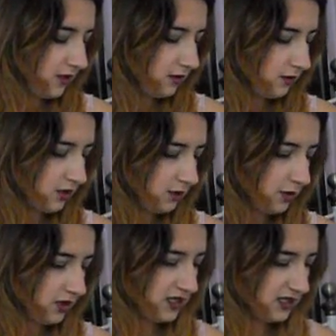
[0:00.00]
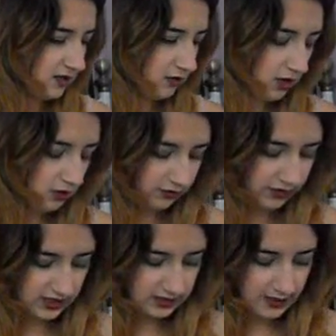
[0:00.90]
I'm going to put these little gold
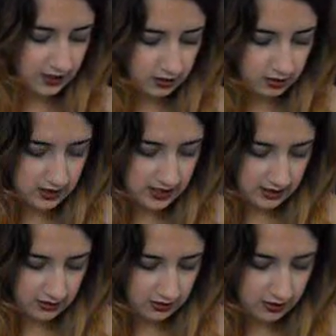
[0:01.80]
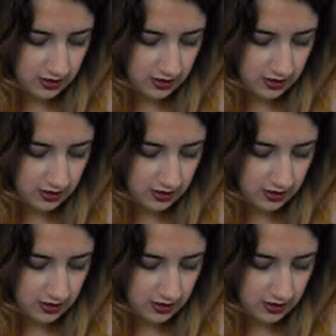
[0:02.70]
rings back on now.